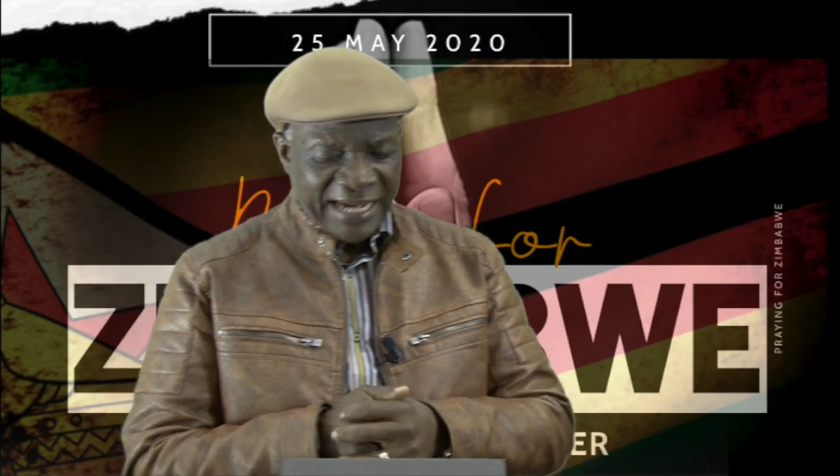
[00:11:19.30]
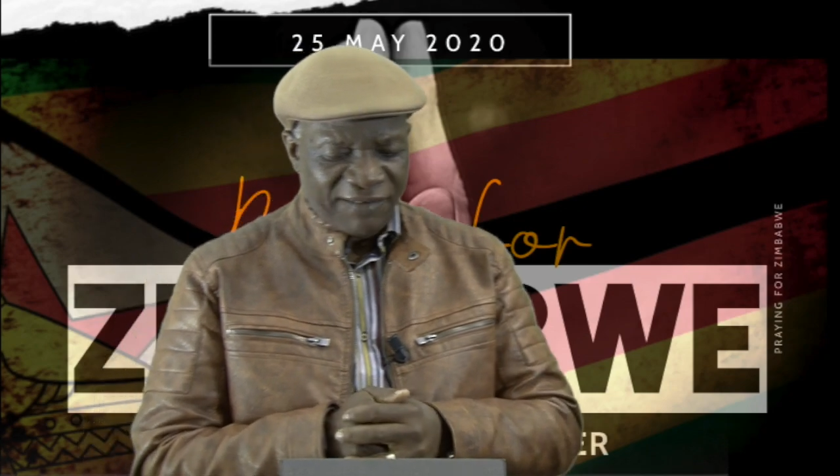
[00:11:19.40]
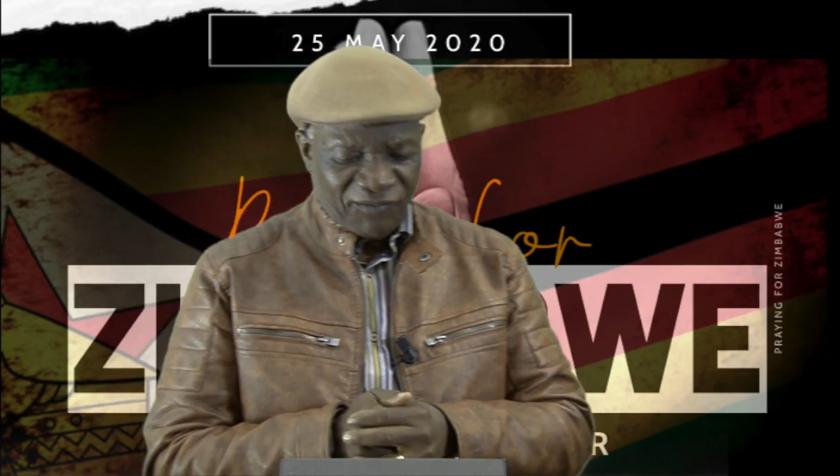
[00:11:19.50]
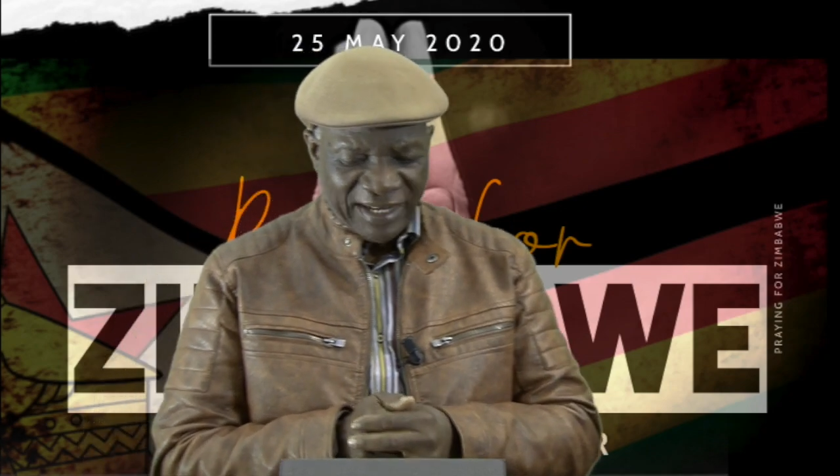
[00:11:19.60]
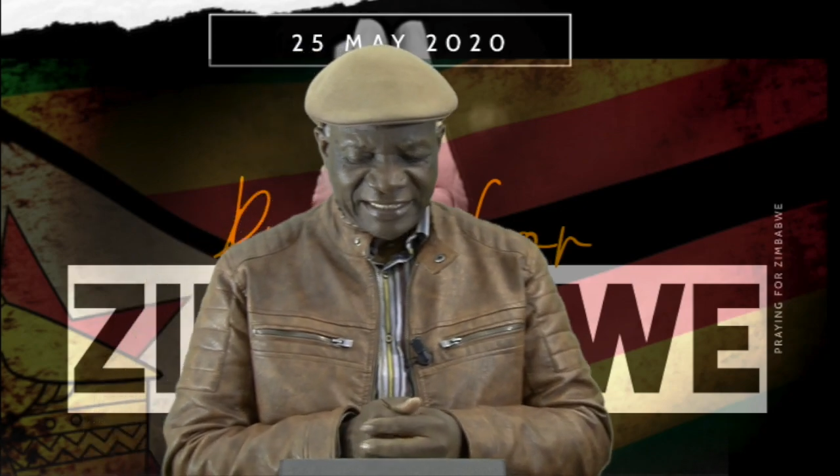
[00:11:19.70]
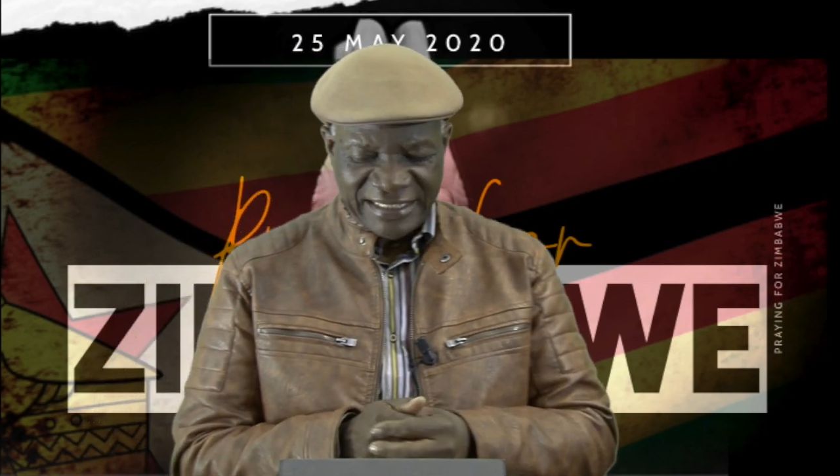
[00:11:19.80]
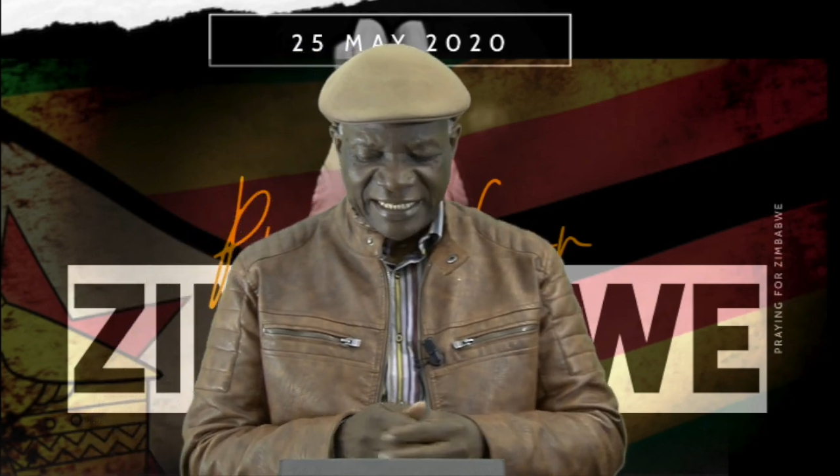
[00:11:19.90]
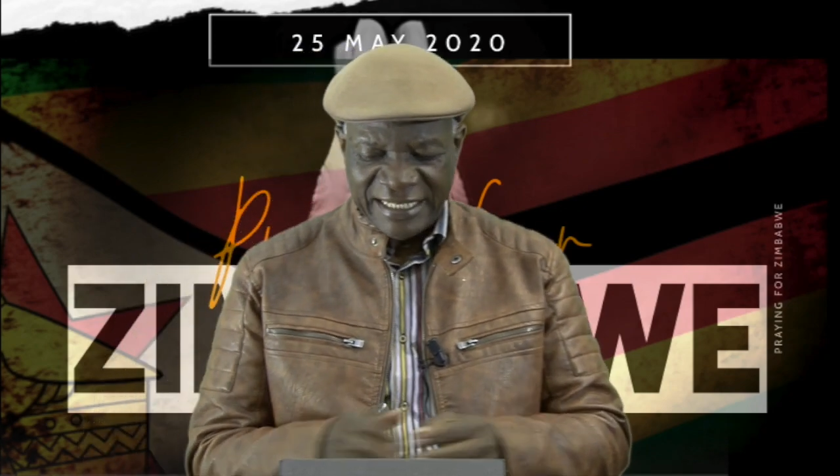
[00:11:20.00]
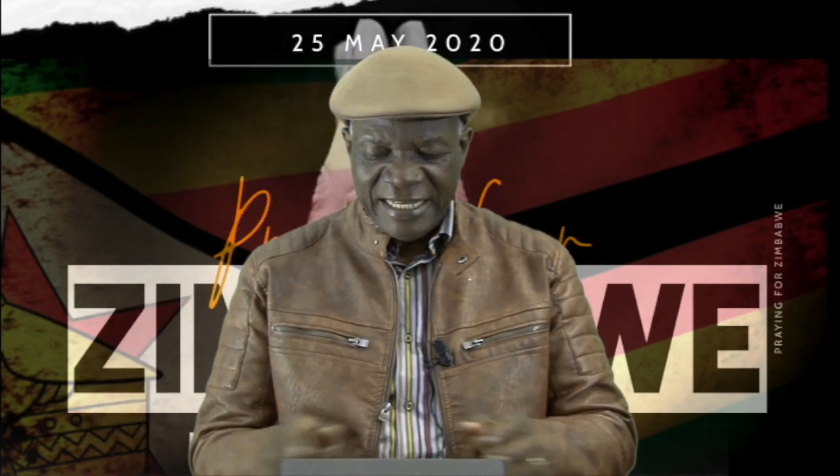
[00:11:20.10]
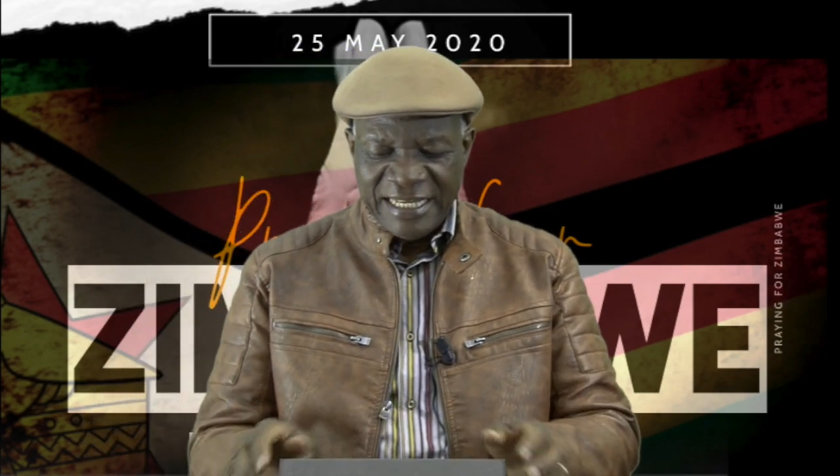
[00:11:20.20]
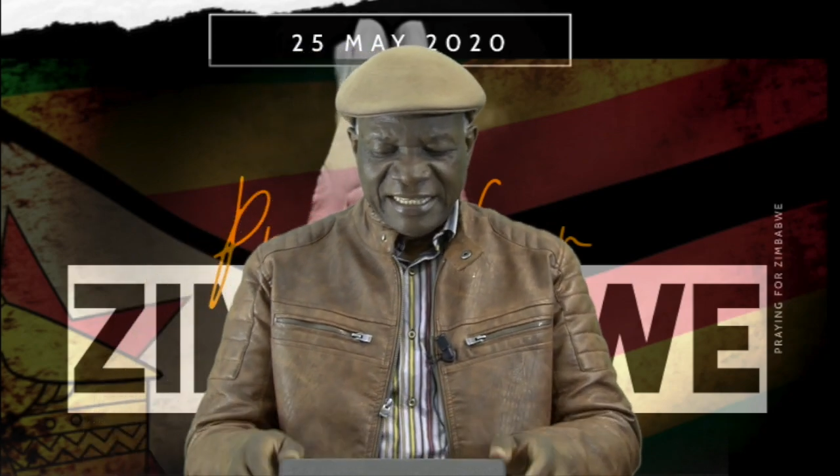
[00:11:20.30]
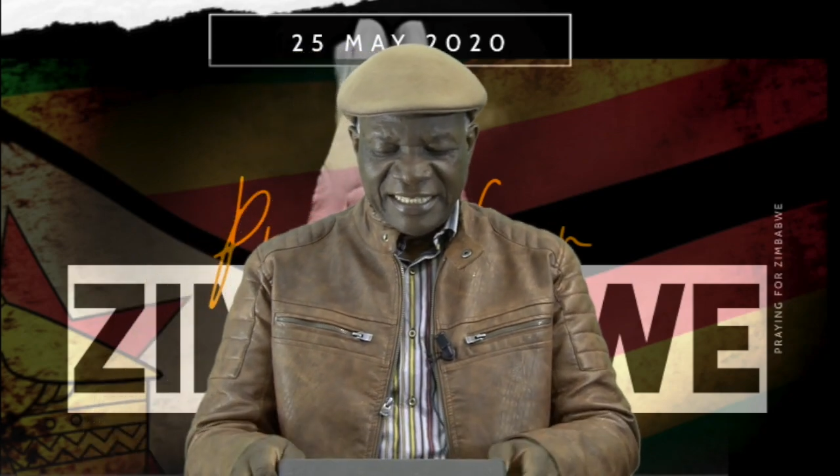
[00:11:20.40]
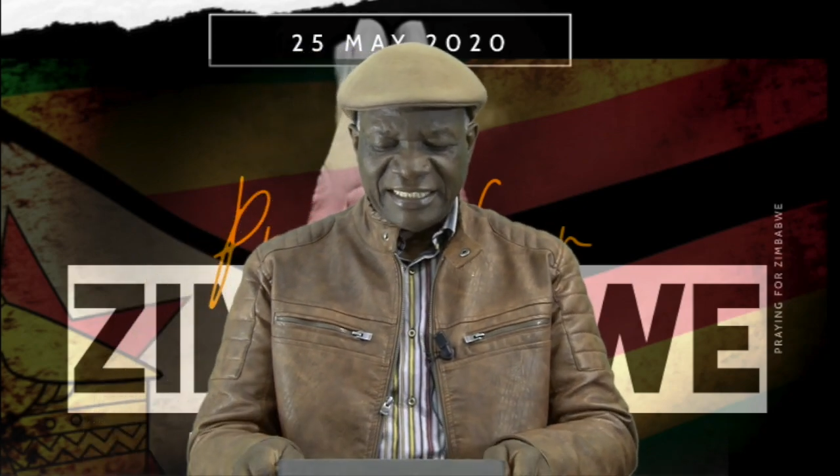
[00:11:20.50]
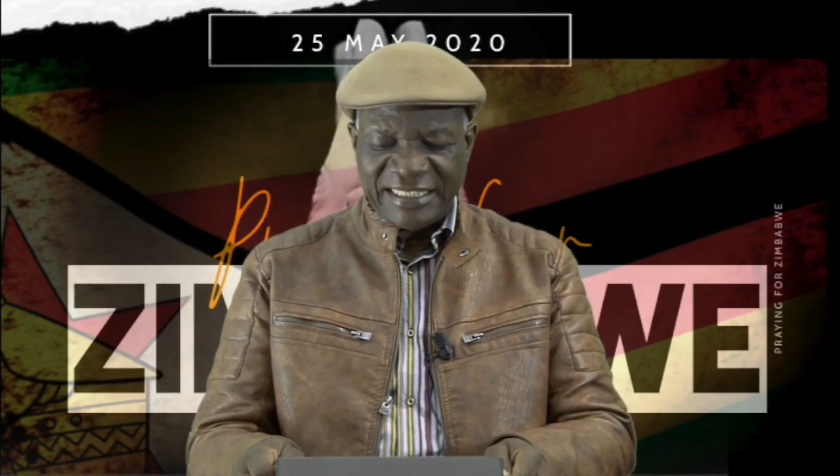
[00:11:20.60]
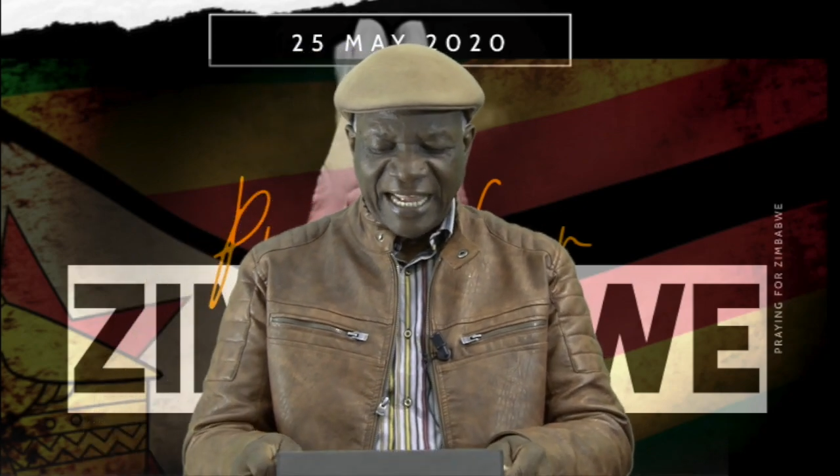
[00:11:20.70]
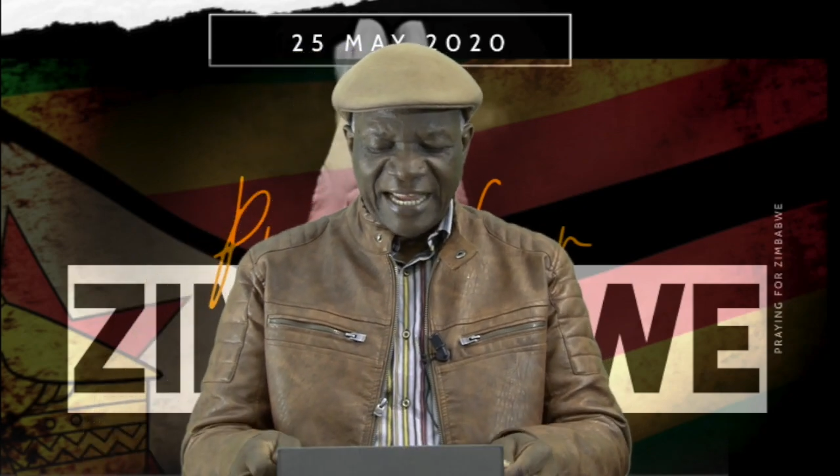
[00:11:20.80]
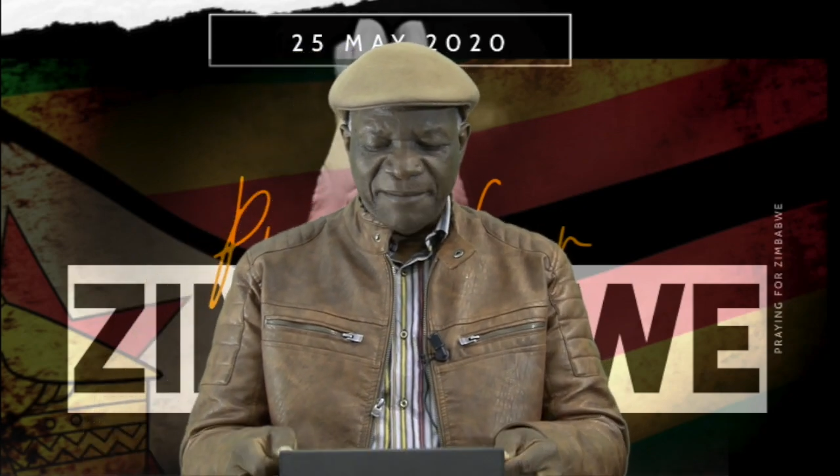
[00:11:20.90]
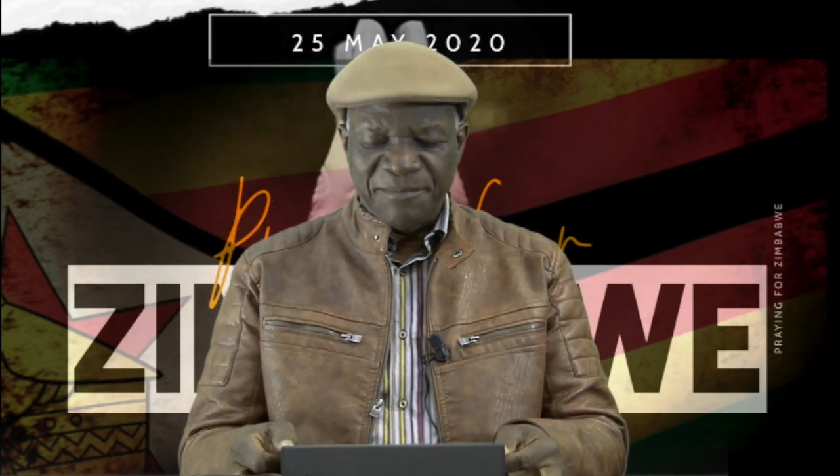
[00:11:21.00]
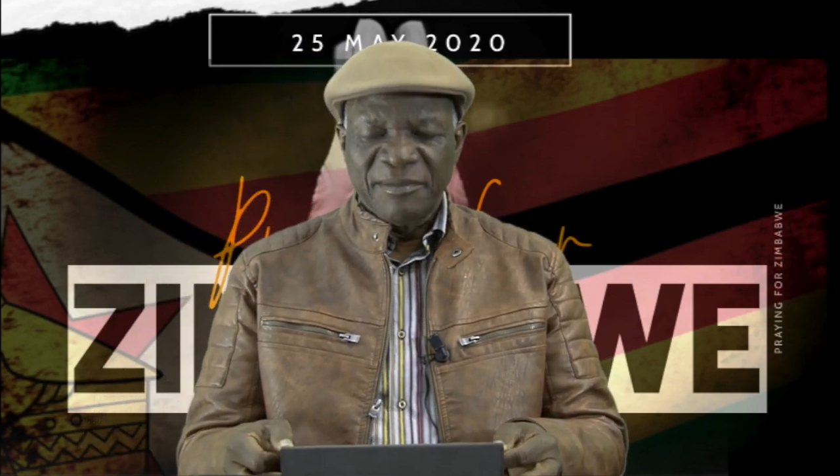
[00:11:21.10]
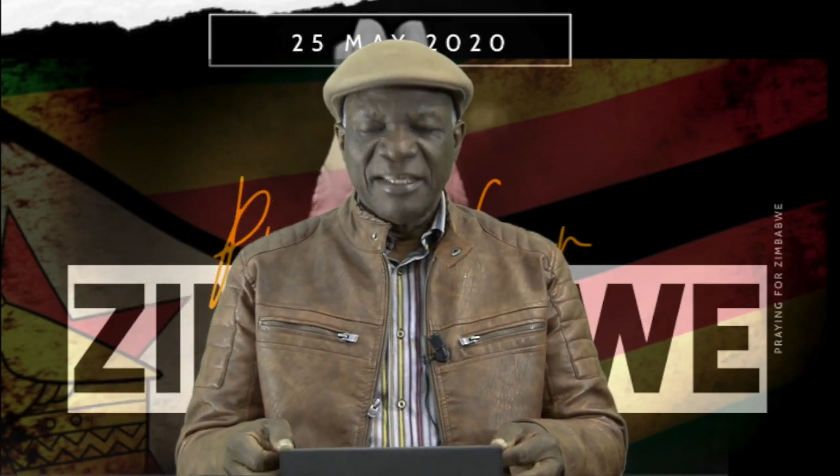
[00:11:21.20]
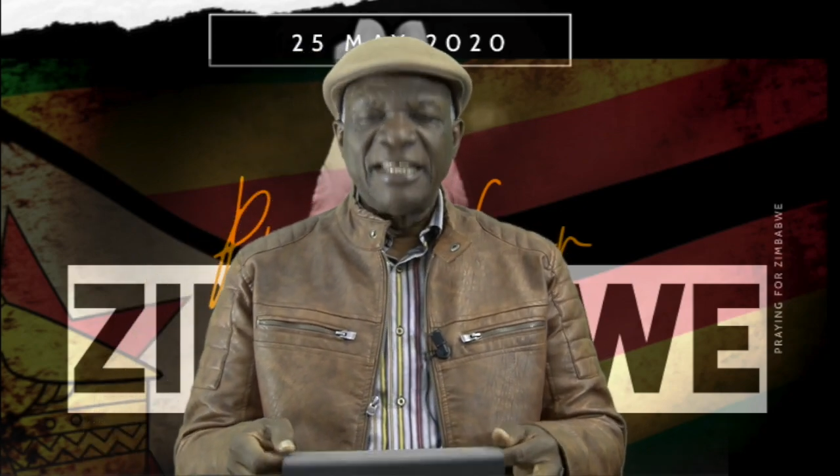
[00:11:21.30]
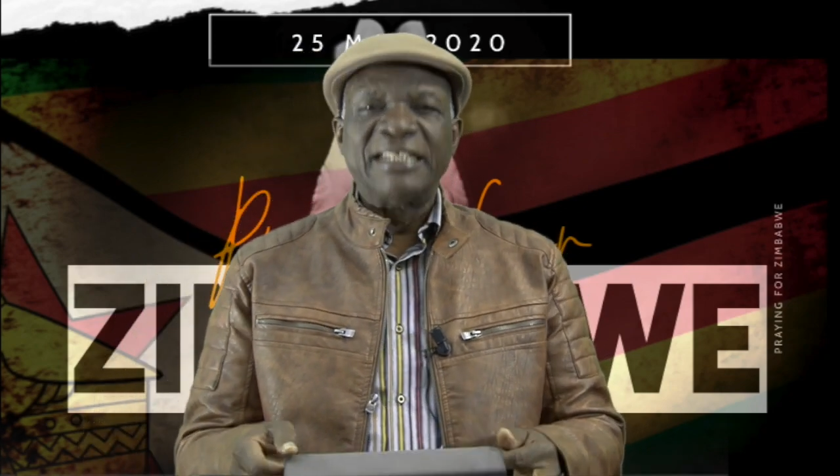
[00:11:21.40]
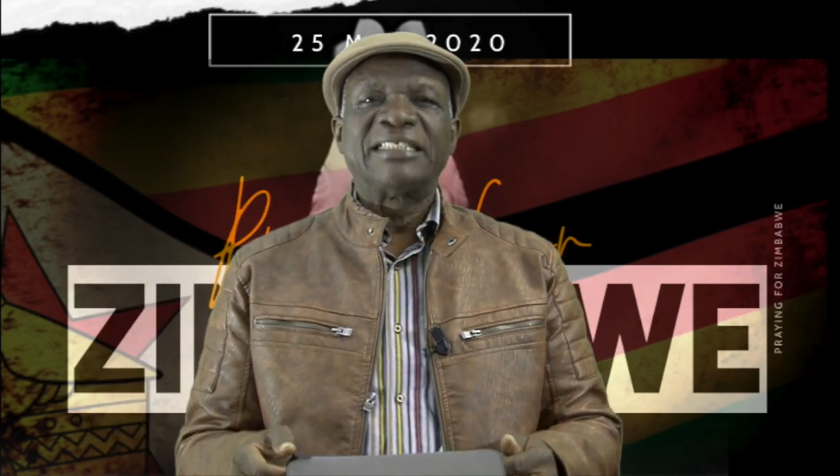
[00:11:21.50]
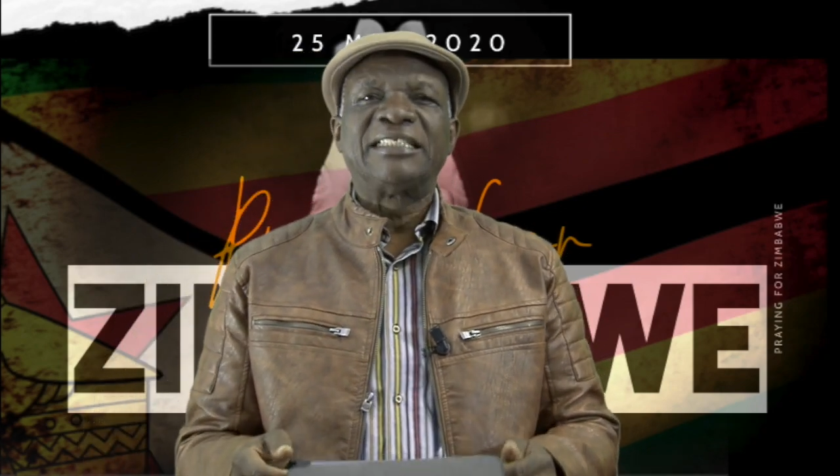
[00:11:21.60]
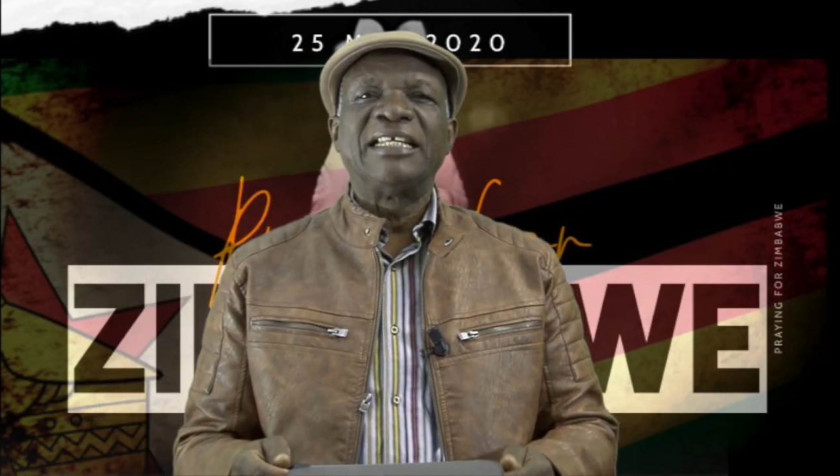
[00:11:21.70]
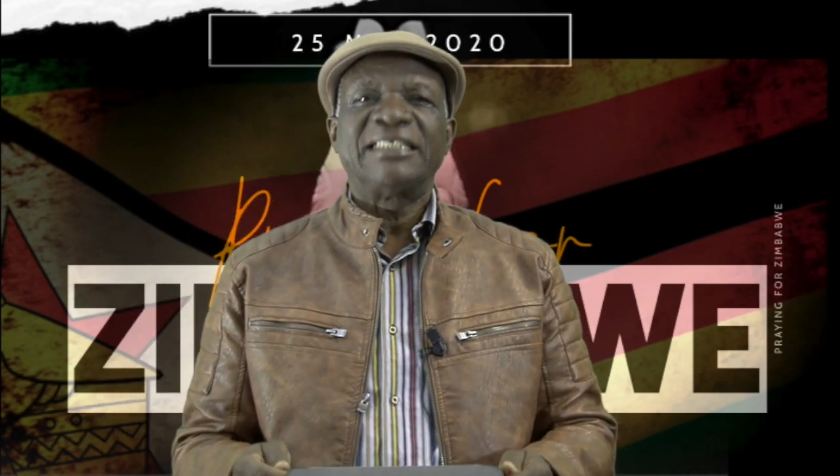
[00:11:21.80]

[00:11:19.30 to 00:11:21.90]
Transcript: and fasting. This time, it's the